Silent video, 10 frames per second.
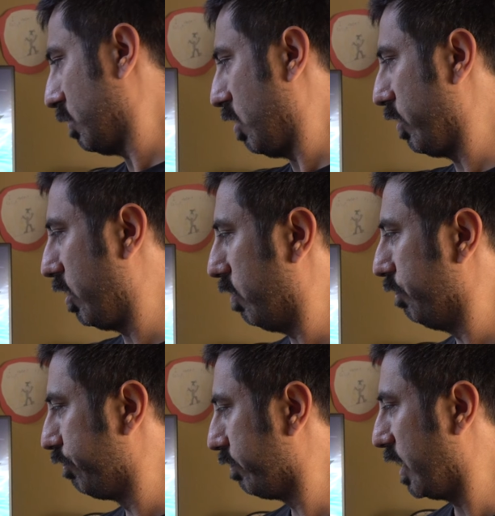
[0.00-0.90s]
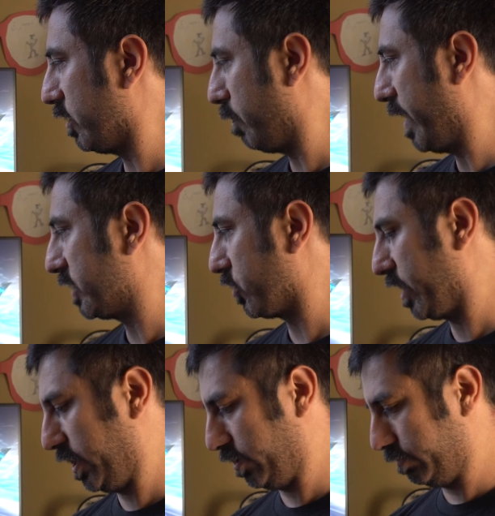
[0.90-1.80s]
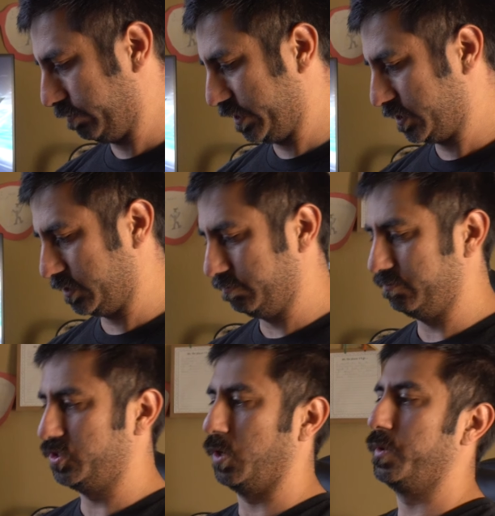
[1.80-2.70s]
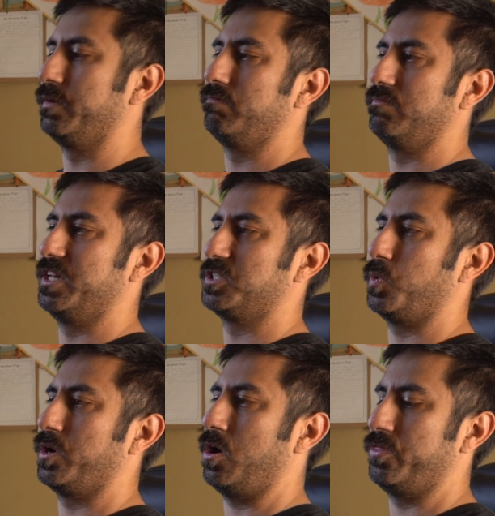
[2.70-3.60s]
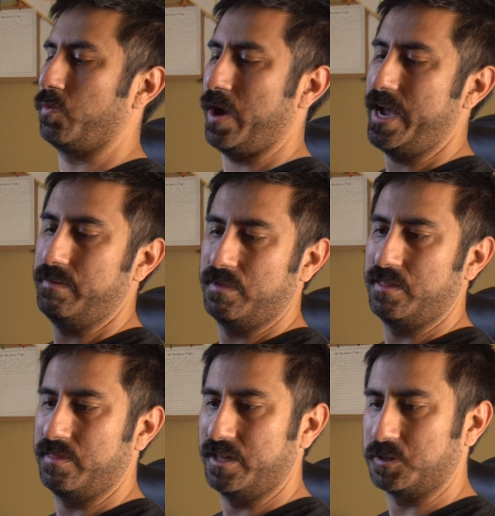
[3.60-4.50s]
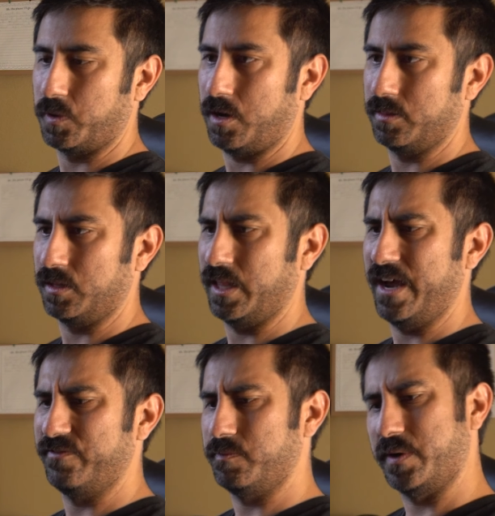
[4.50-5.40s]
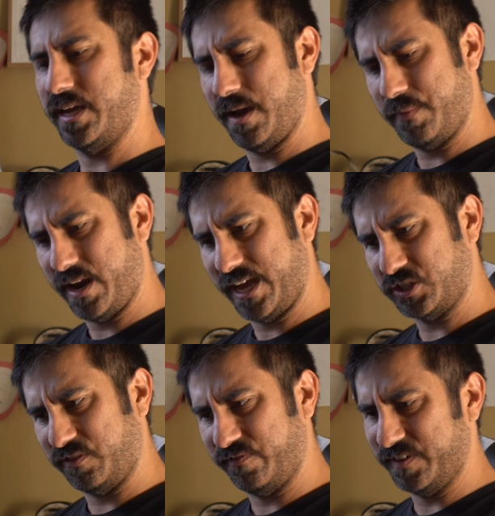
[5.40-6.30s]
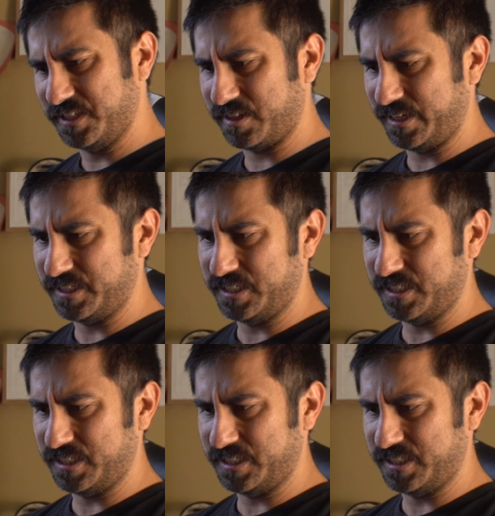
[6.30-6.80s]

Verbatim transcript: Although in the picture here, it's showing this one on the right and then this one on the left. But yeah, I'm not actually physically